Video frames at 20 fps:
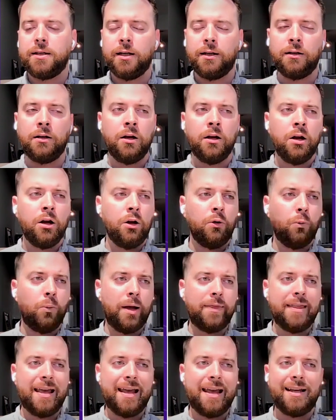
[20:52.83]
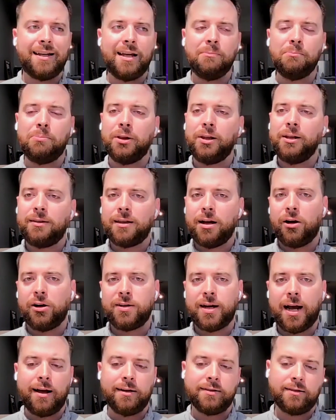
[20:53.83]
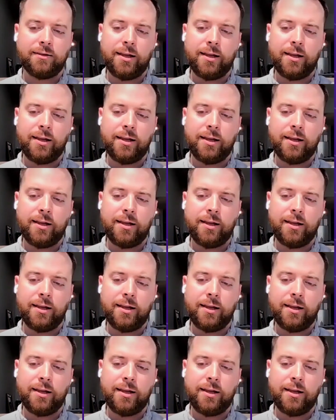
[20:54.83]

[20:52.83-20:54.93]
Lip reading: And when they complete their task,